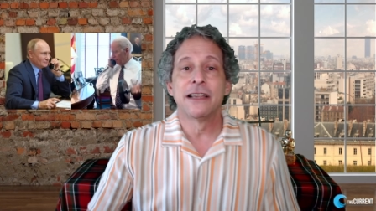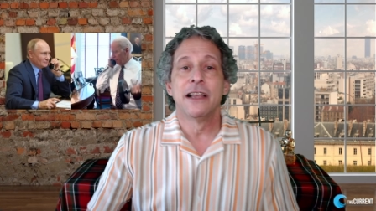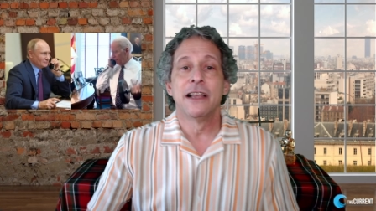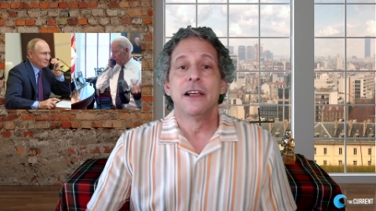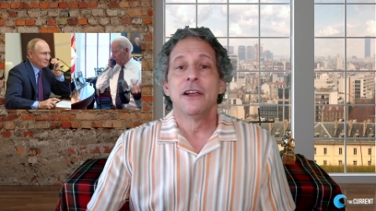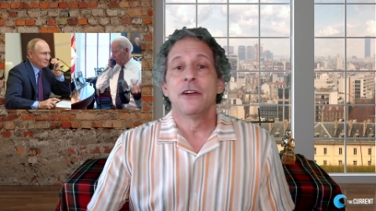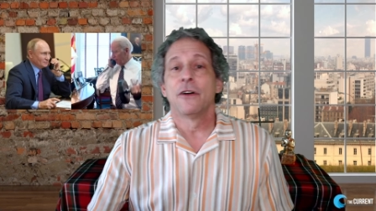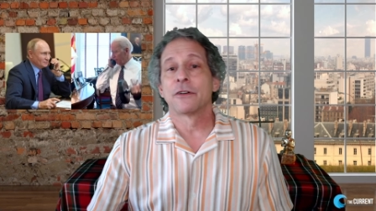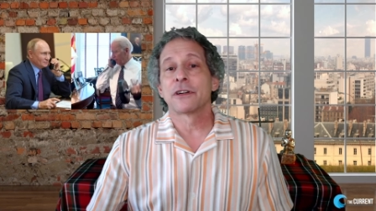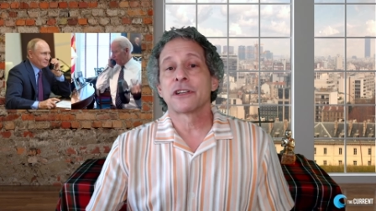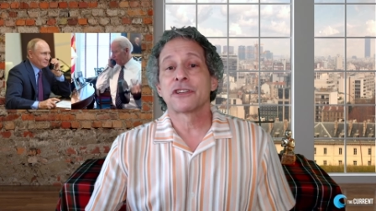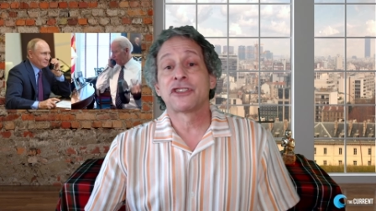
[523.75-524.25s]

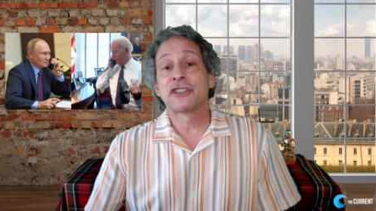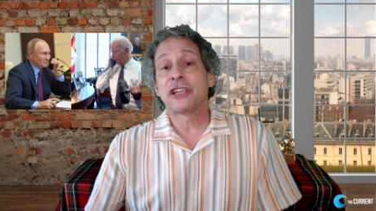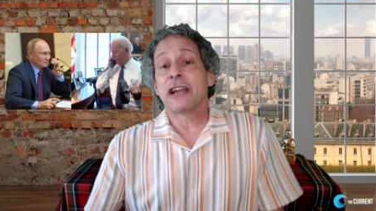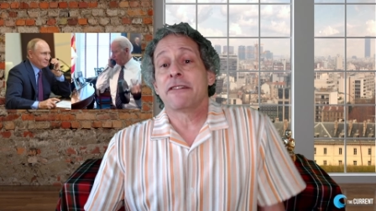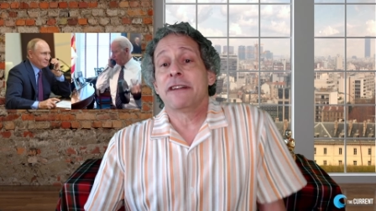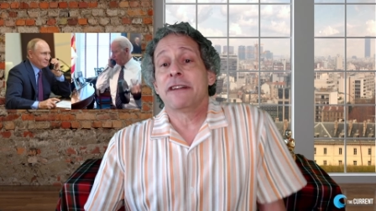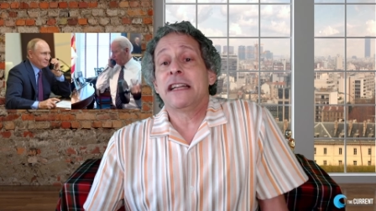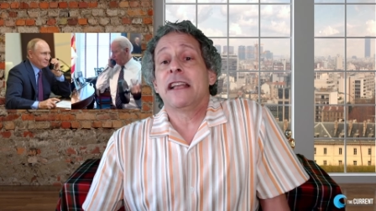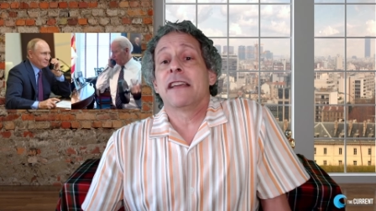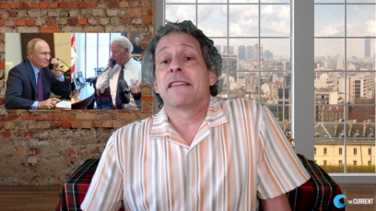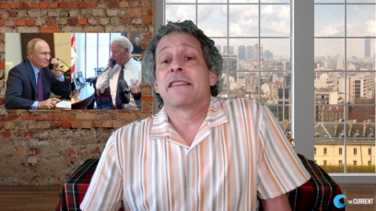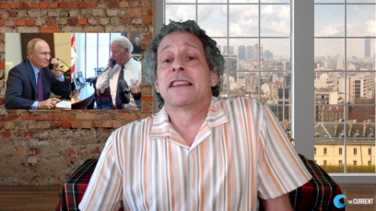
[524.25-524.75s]
or to share
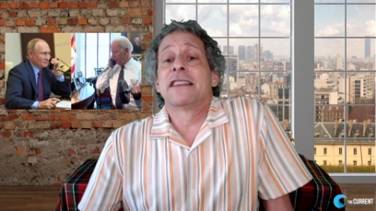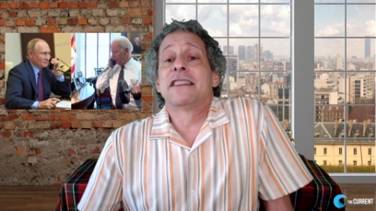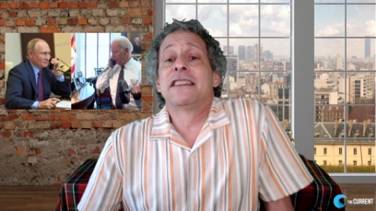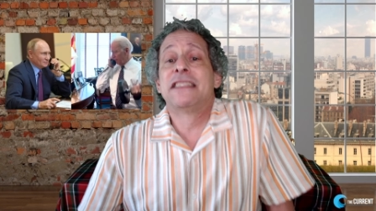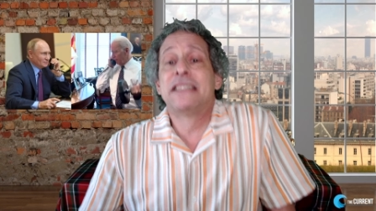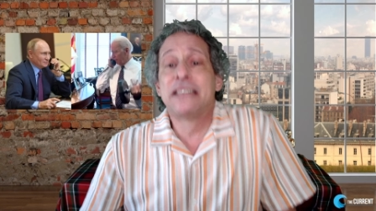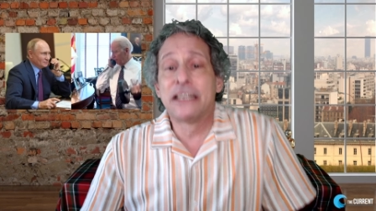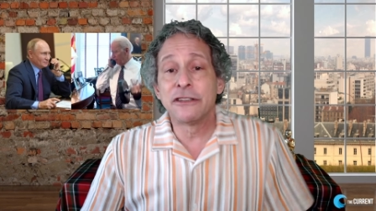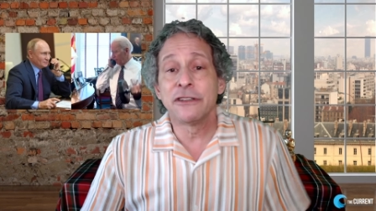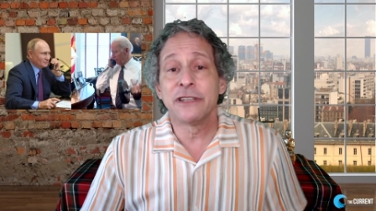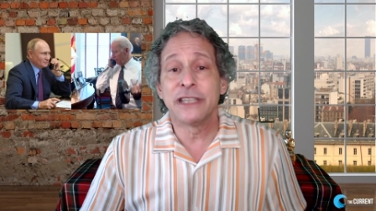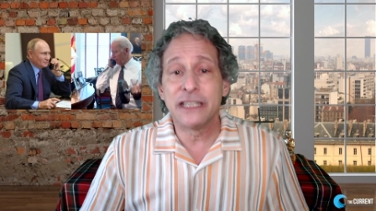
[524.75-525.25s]
any of the
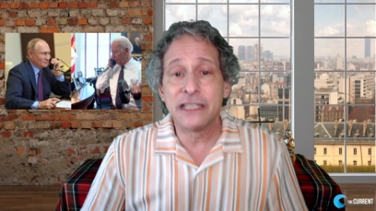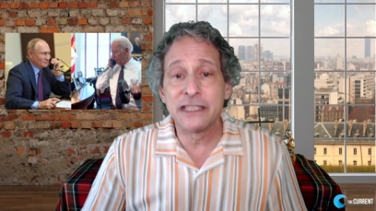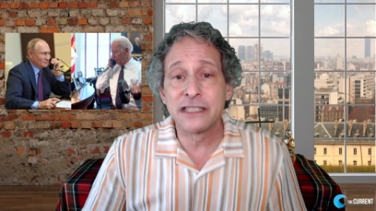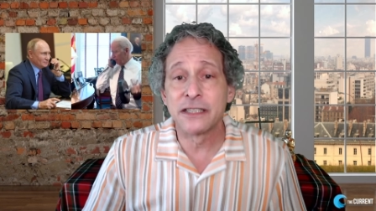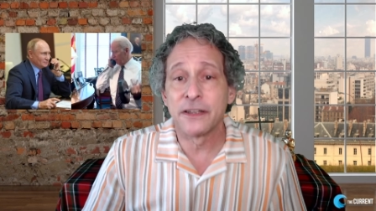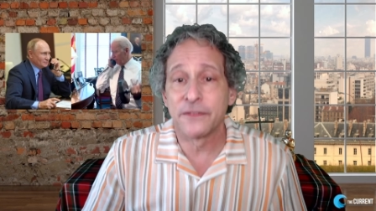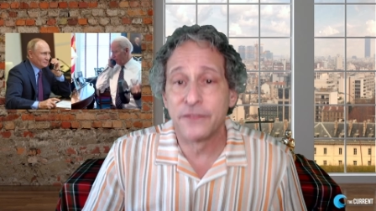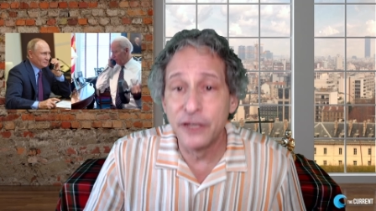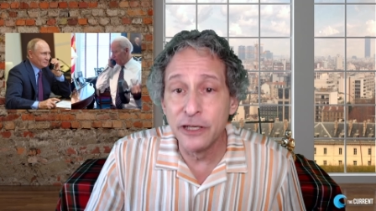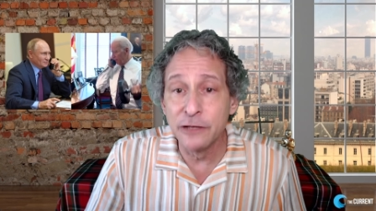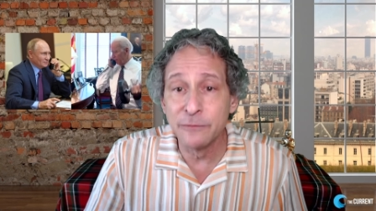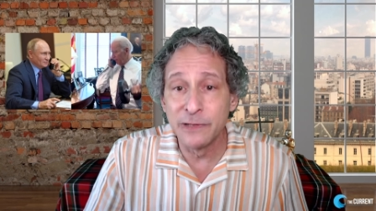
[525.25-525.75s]
zillions of
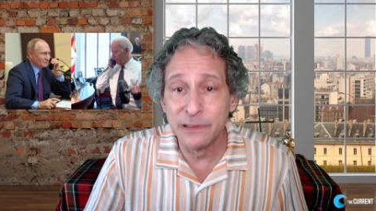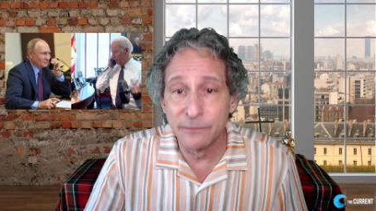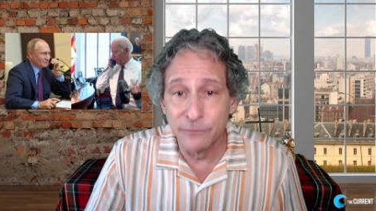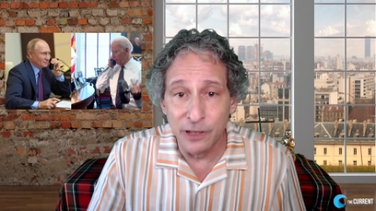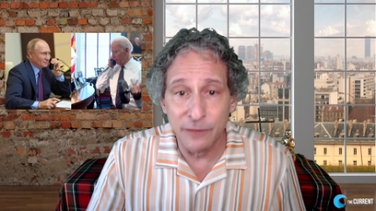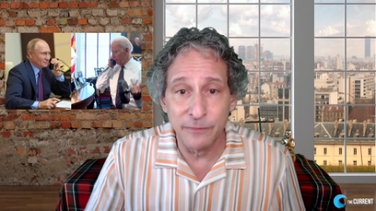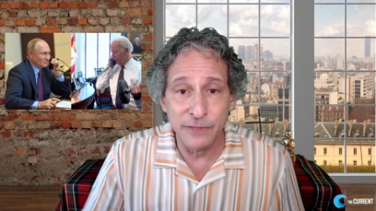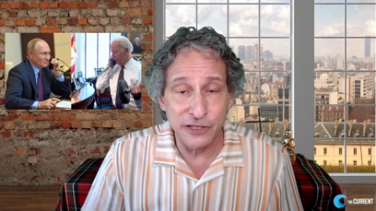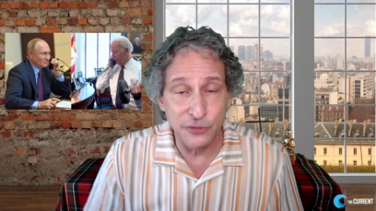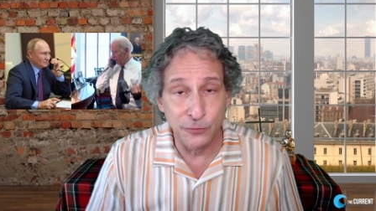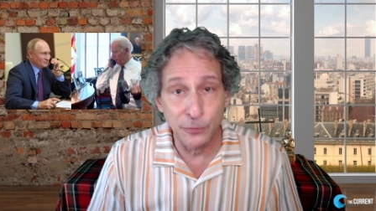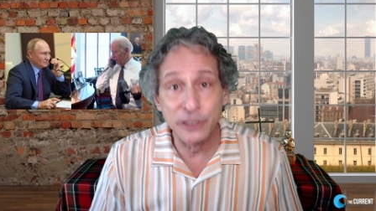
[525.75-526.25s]
human
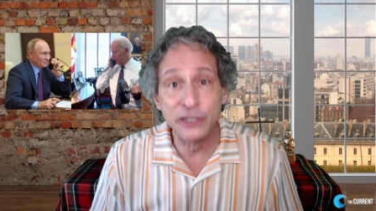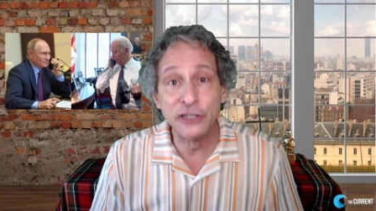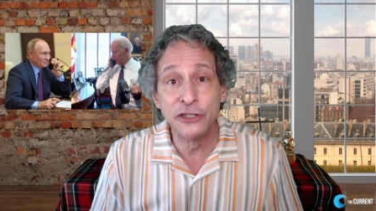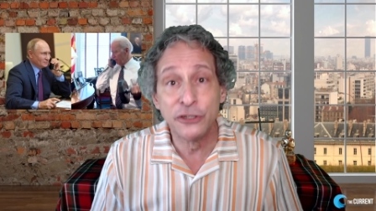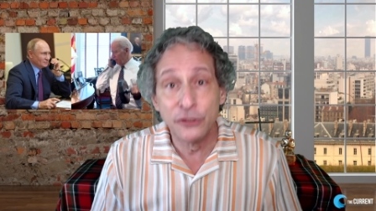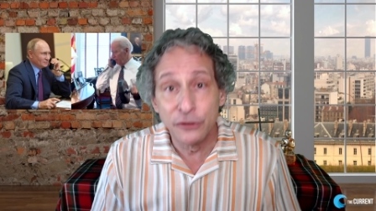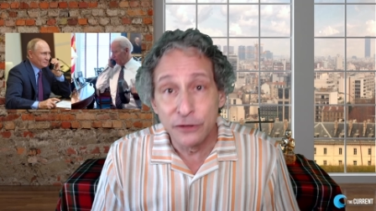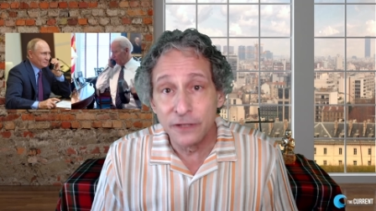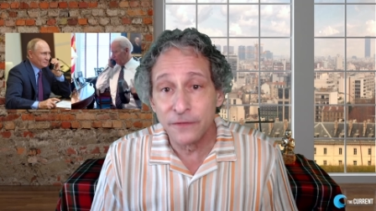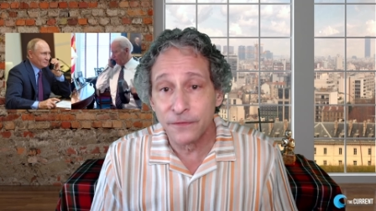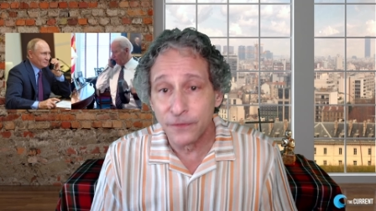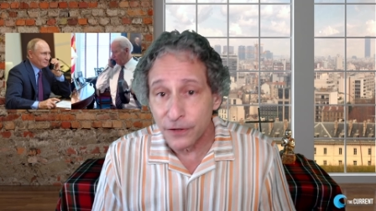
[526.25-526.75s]
moments we
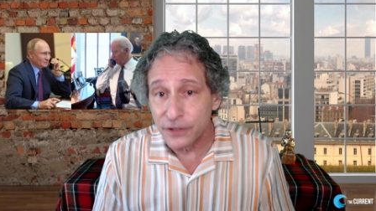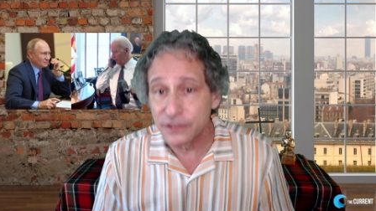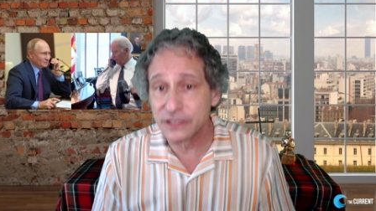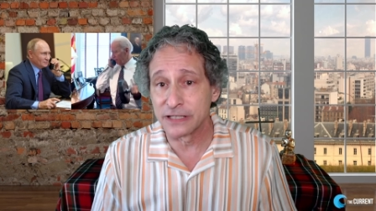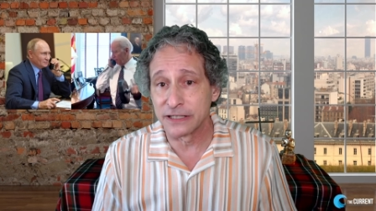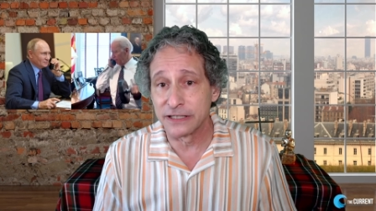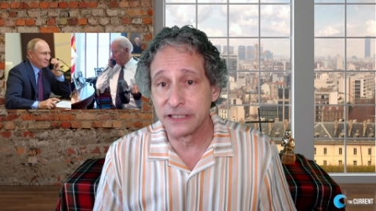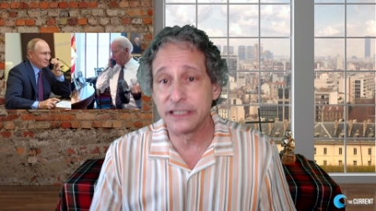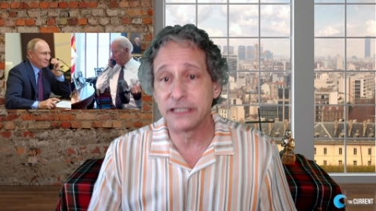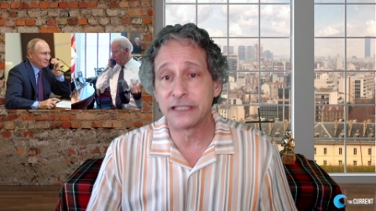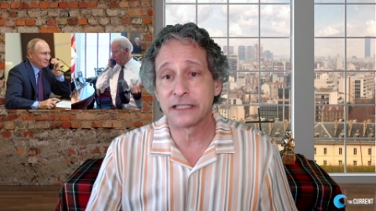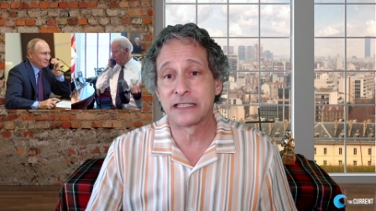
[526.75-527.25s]

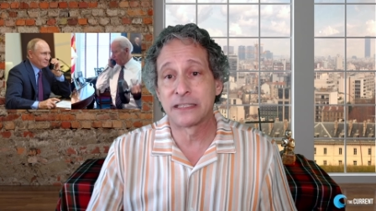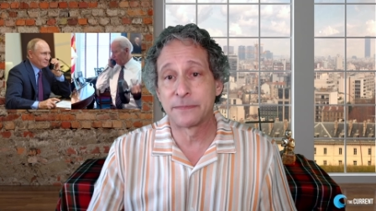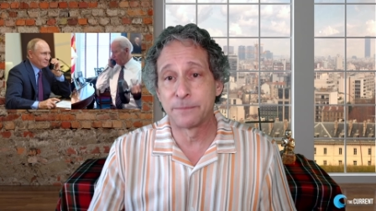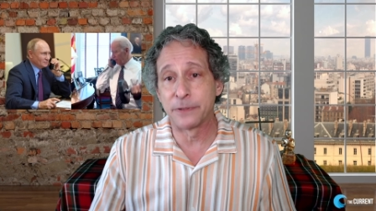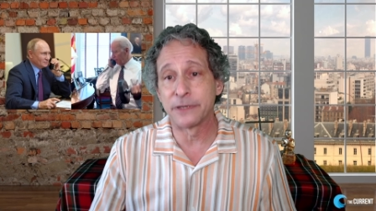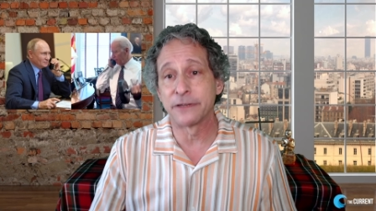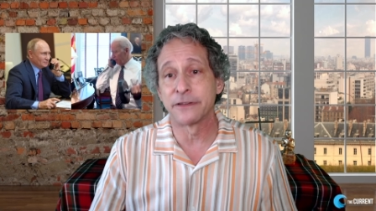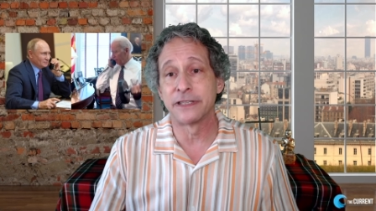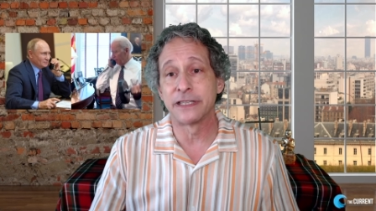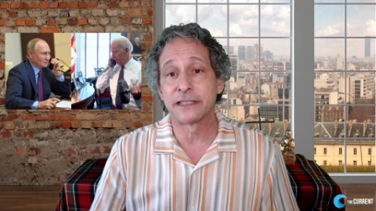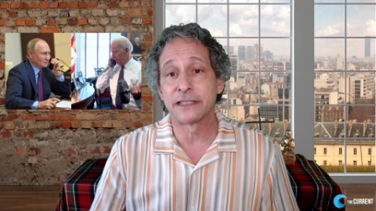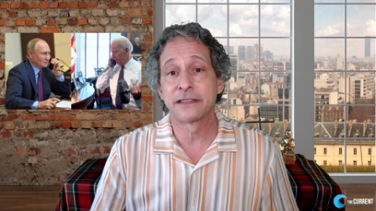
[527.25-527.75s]
universally
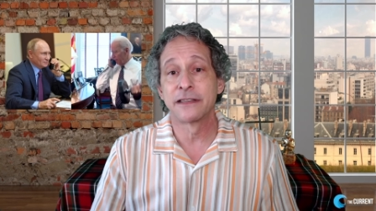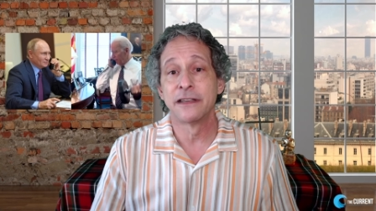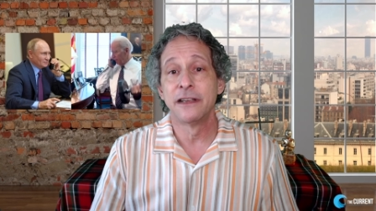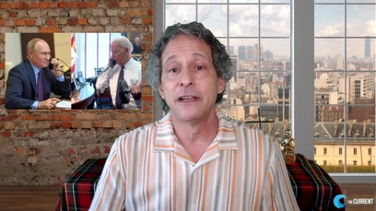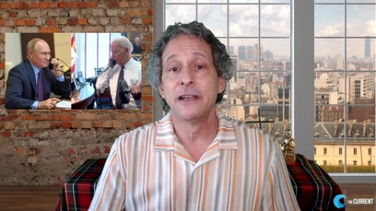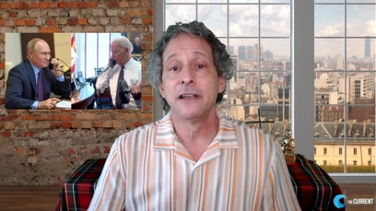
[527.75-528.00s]
experience,